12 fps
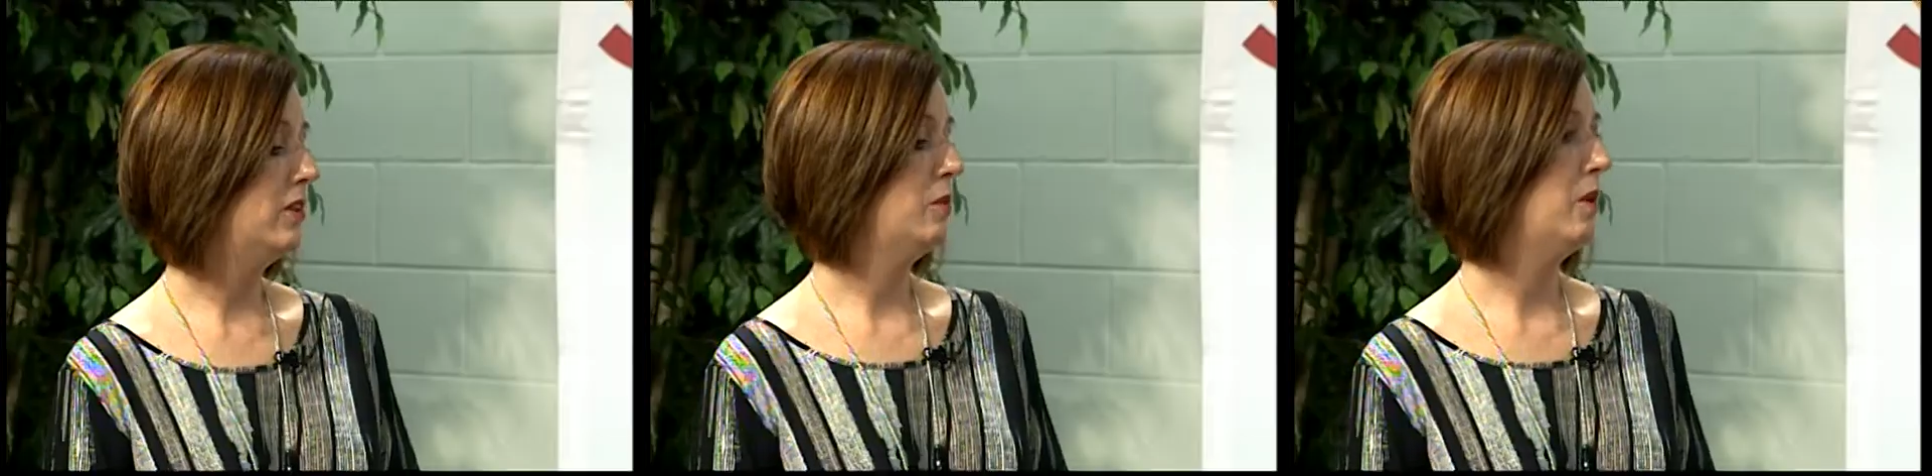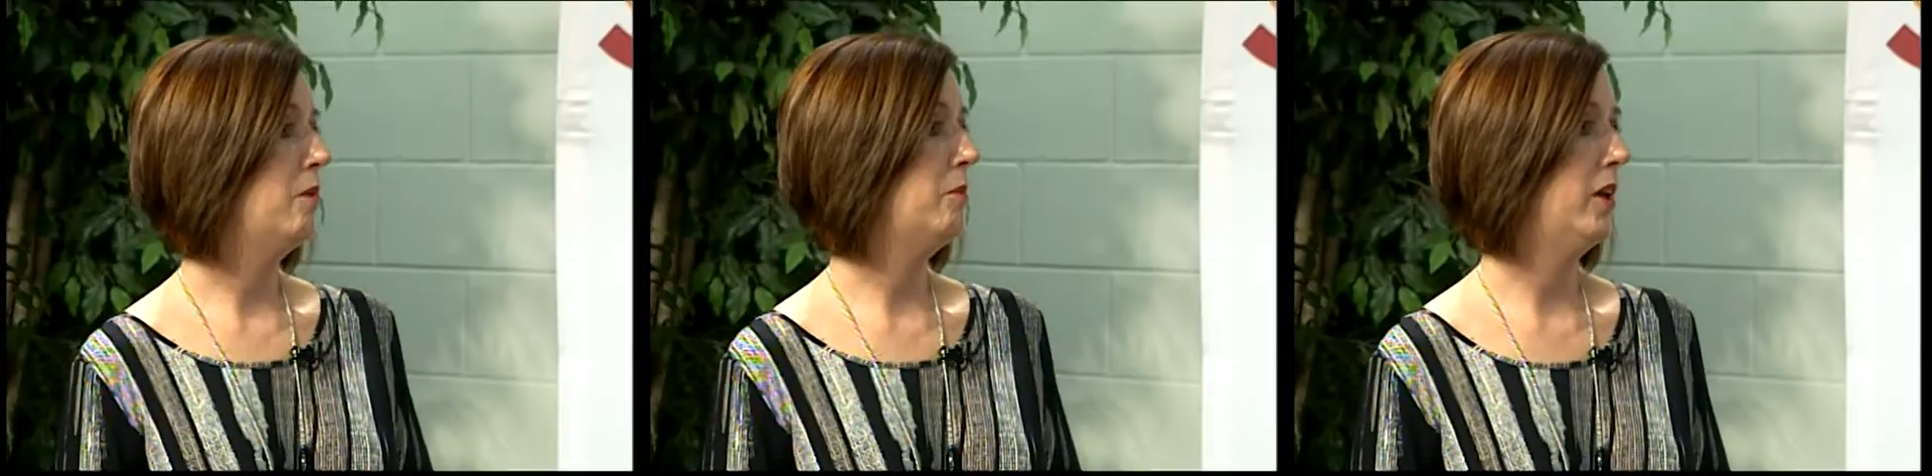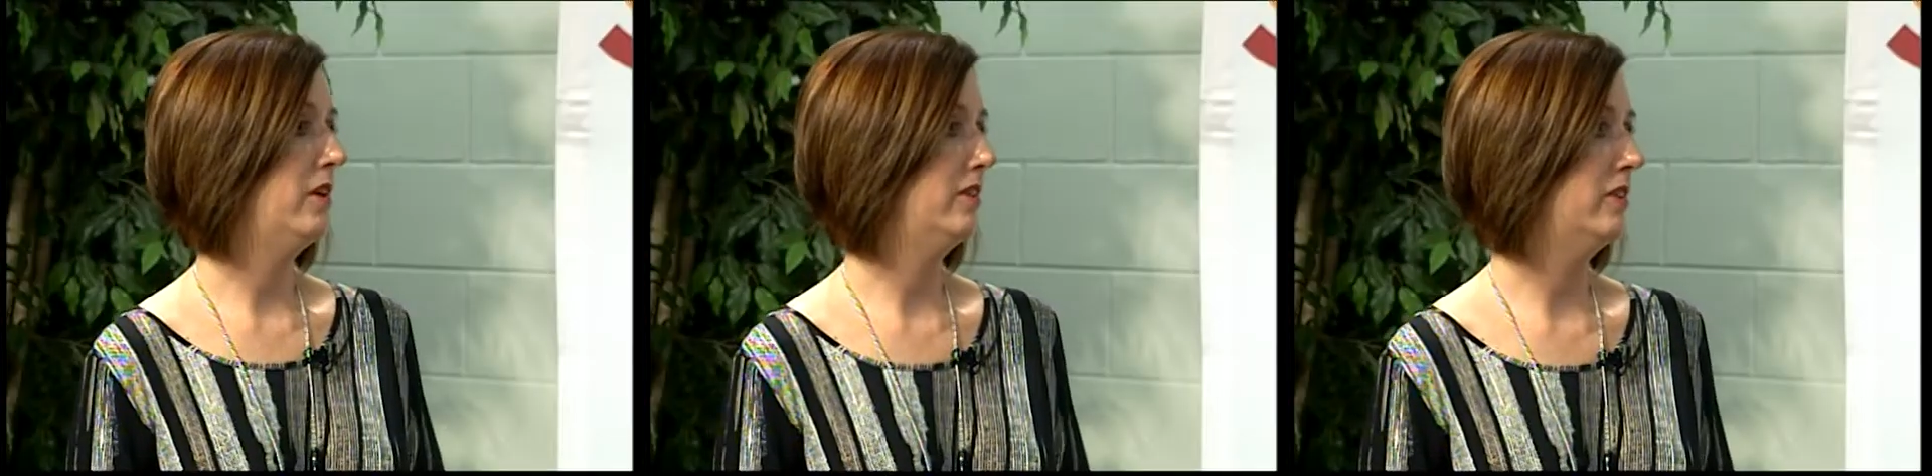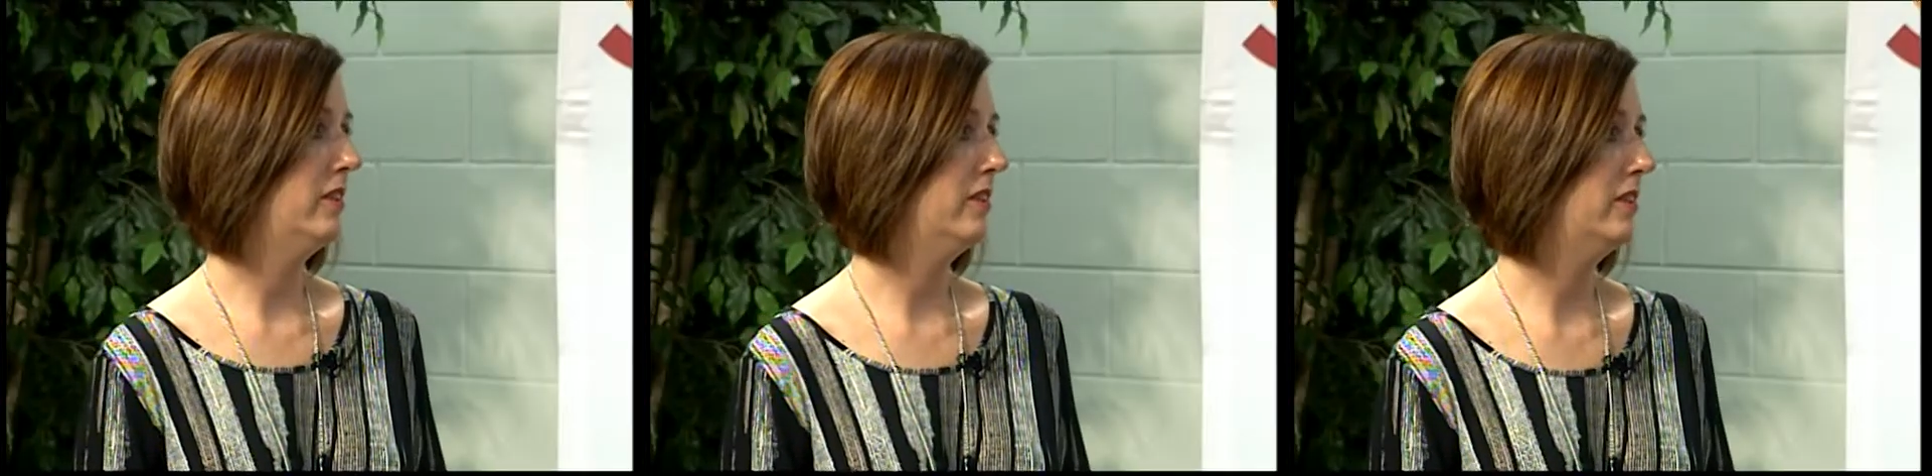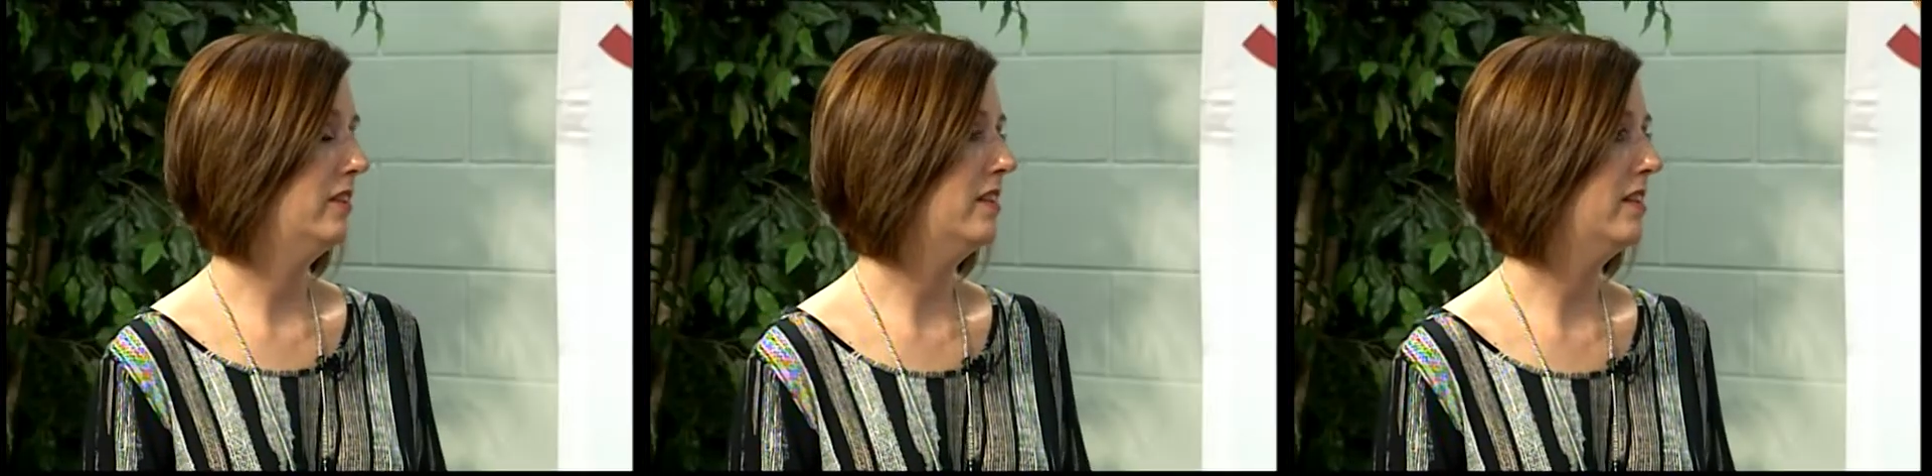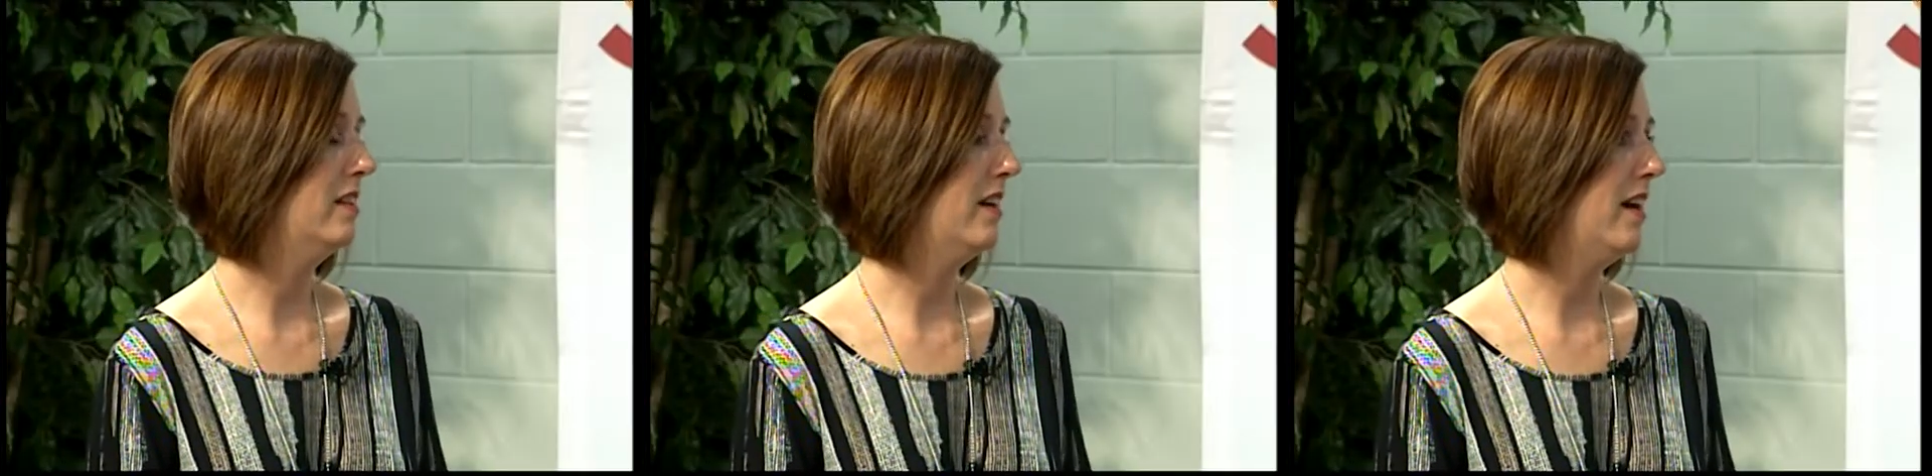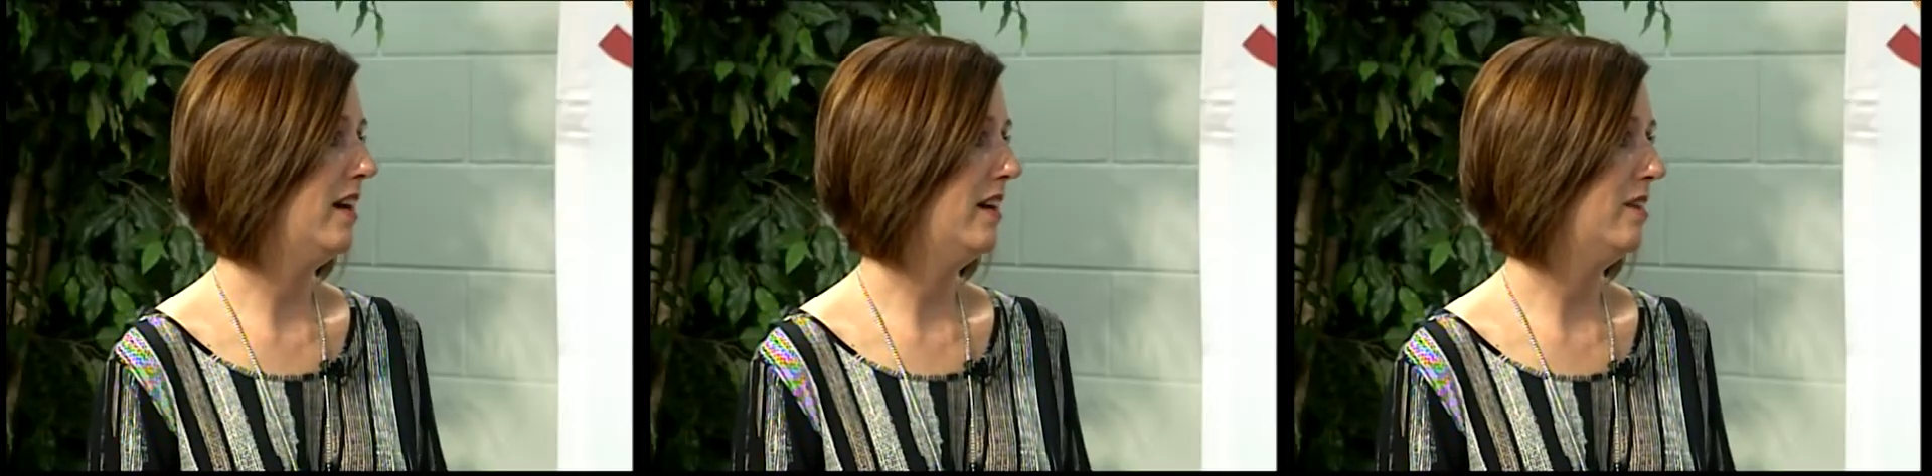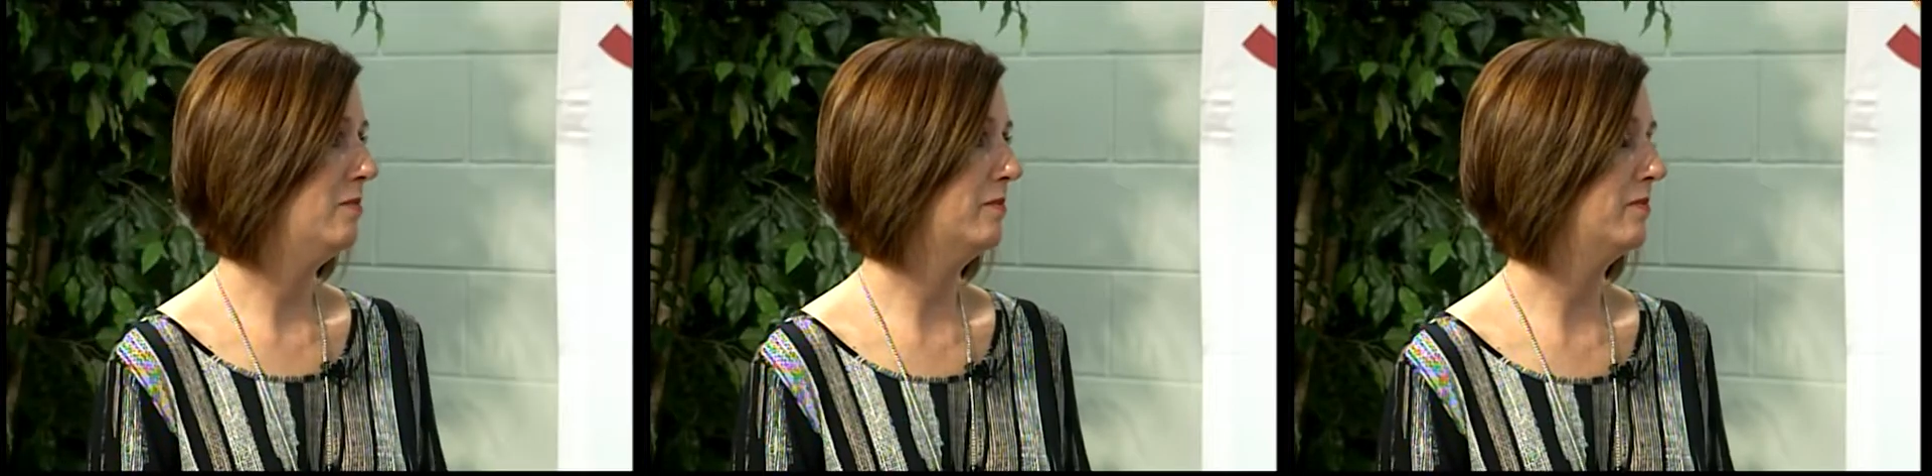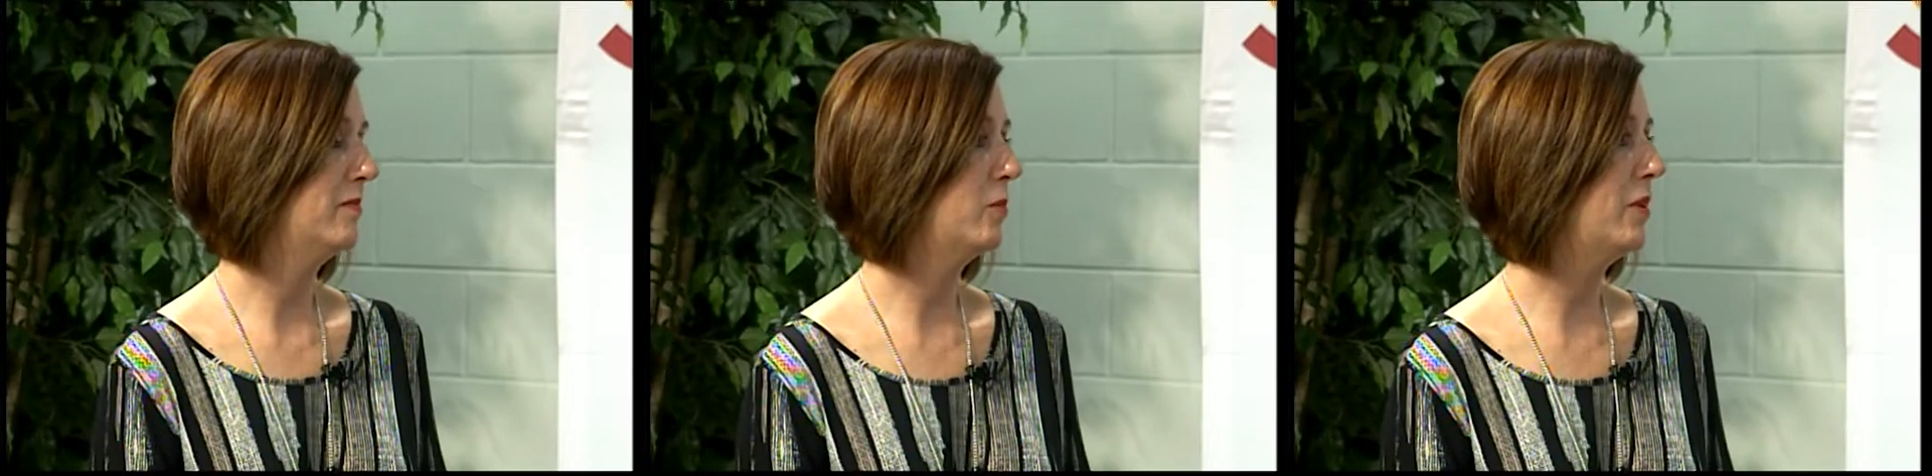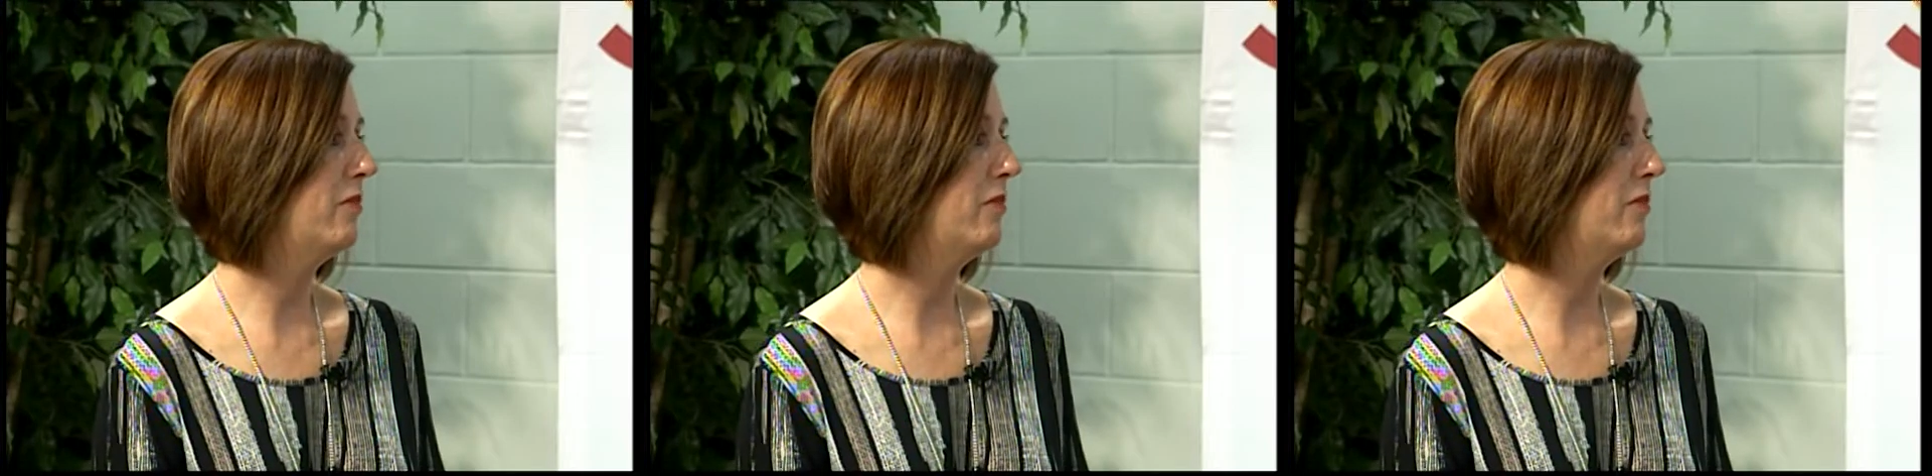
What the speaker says: all partnered with